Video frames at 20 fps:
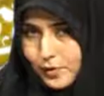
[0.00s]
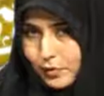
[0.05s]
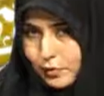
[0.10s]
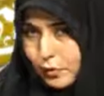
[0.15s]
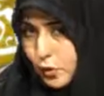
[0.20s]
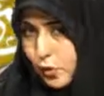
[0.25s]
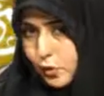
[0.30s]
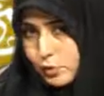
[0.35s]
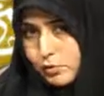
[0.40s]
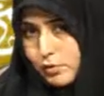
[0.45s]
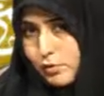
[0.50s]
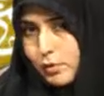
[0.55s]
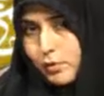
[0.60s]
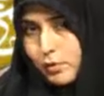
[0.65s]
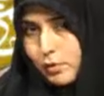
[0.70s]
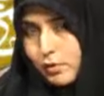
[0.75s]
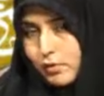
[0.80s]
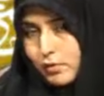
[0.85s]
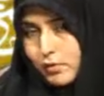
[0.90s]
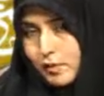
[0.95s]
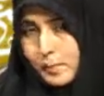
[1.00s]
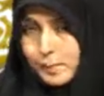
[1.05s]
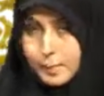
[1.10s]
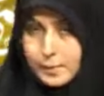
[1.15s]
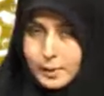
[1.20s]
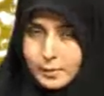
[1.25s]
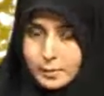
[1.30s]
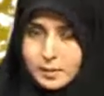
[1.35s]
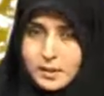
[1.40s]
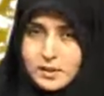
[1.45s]
We don't know.
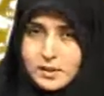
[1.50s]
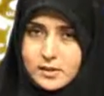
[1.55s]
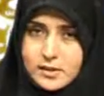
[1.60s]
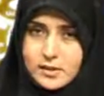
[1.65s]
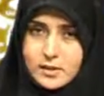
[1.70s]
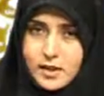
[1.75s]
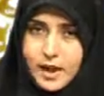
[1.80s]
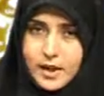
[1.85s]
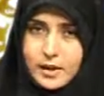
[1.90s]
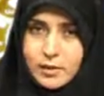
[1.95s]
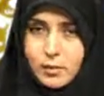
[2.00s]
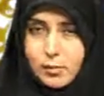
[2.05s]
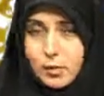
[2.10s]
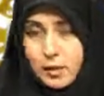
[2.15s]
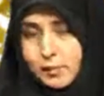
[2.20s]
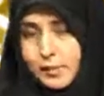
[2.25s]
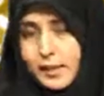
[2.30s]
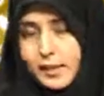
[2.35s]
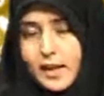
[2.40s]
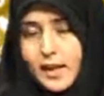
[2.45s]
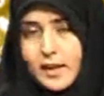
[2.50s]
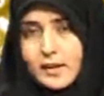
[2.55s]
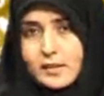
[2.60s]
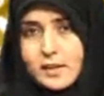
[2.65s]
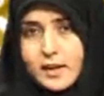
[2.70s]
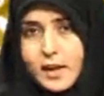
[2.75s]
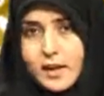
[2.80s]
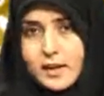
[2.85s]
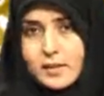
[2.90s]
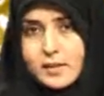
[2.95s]
Maybe this night, maybe that
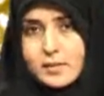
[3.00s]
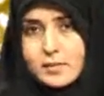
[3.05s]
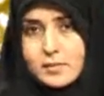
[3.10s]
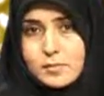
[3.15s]
night.